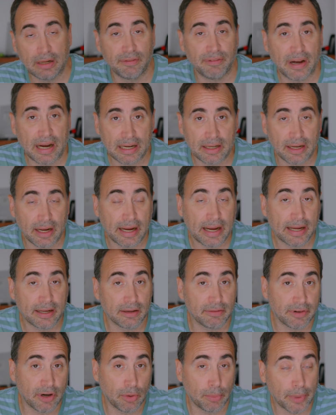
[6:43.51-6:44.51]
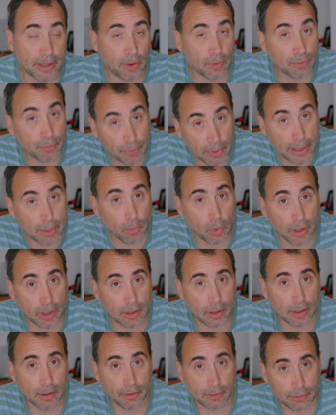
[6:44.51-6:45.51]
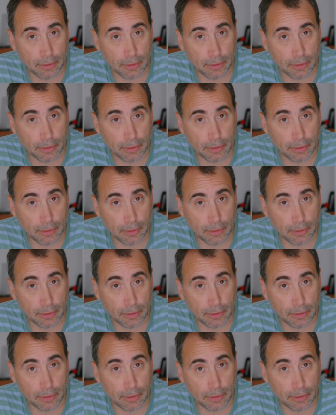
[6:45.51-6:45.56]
In fact, I had developed my own framework